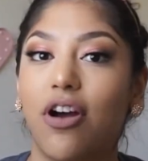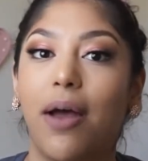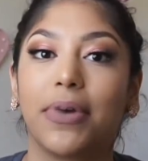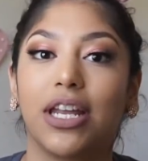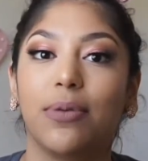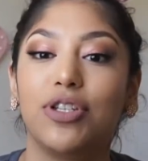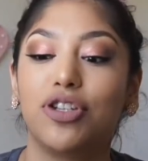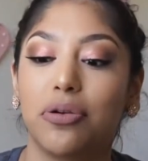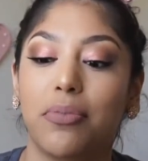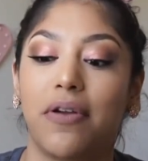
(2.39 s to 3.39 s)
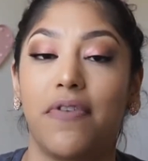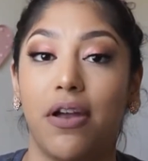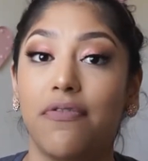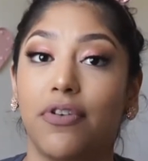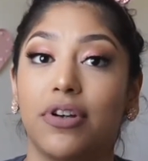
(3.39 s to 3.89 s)
I'm going to be doing my
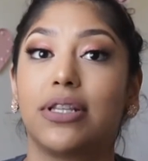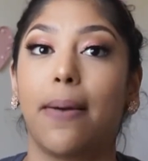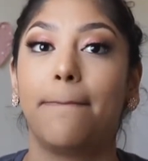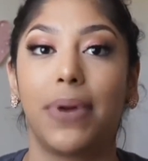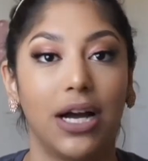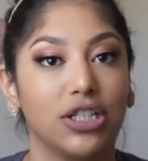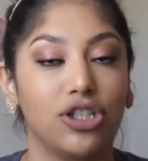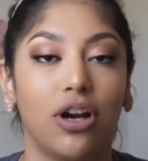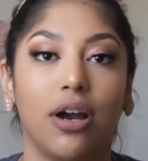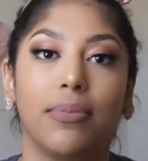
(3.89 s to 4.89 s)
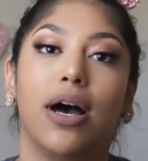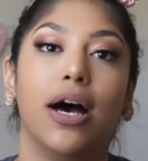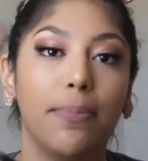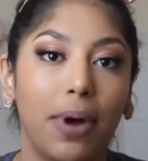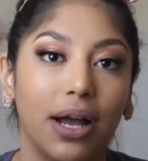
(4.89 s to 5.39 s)
very first Boxycharm
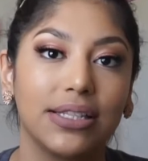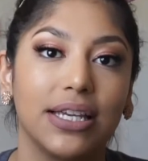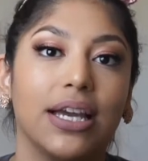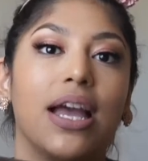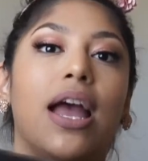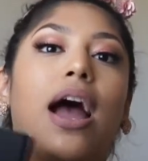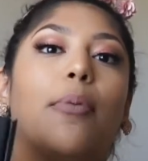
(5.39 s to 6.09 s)
unboxing.